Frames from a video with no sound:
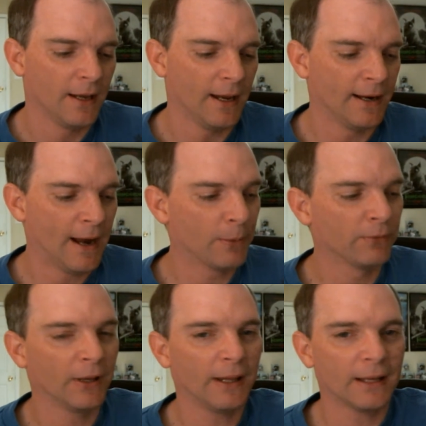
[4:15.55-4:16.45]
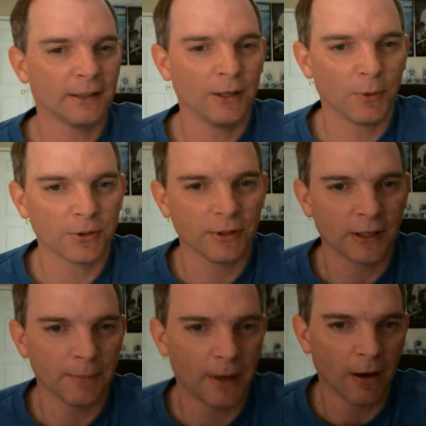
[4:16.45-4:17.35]
And I would really like to hear what you
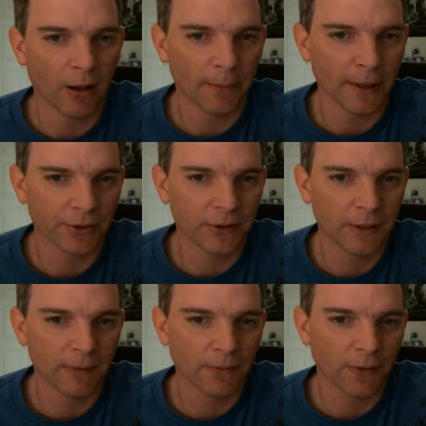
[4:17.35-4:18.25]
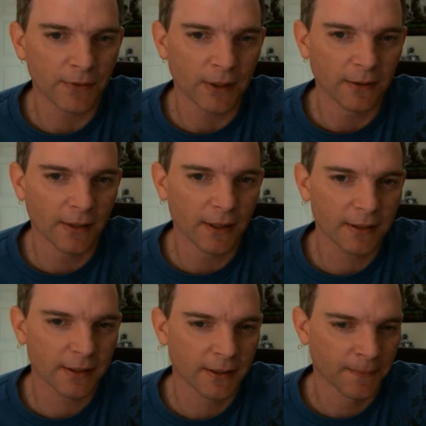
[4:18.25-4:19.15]
think about All About Steve if you've seen
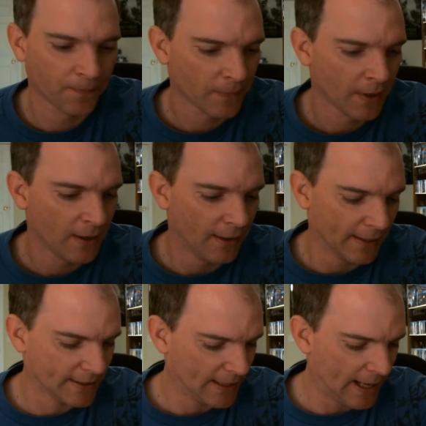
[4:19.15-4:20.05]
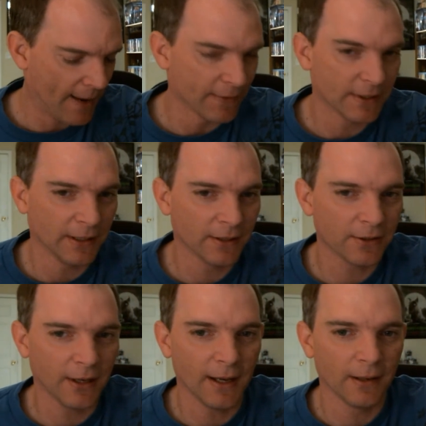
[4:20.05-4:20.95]
this. Like I said, I haven't seen
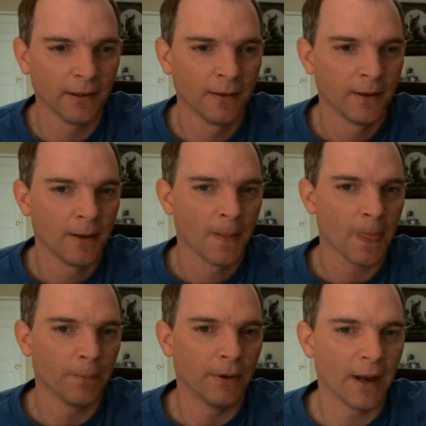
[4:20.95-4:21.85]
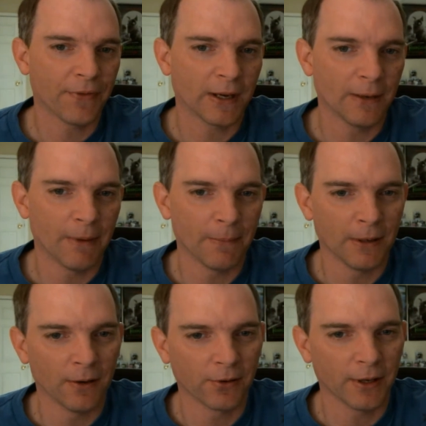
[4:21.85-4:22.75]
it yet, but I think it might
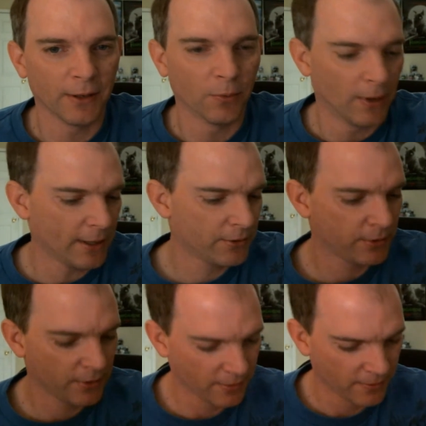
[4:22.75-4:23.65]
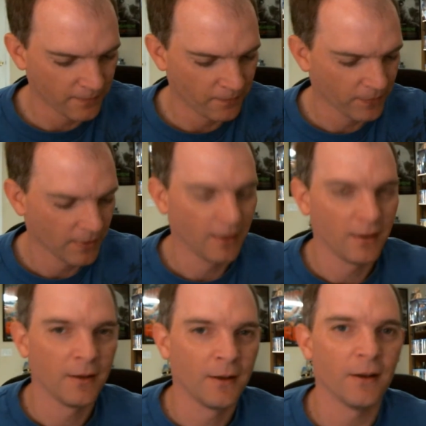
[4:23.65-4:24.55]
be okay to watch.
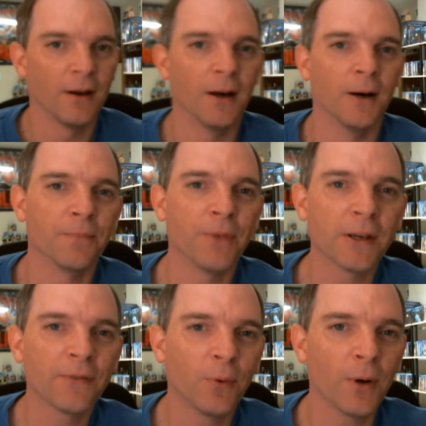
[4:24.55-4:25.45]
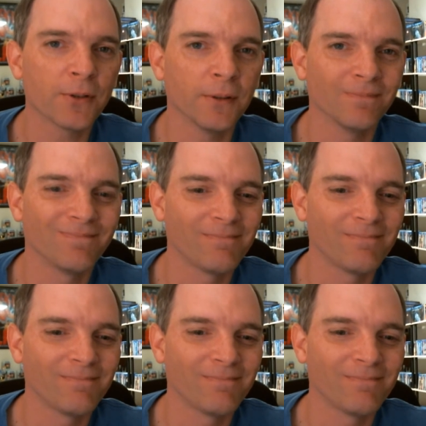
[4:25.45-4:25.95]
Um, thank you for watching.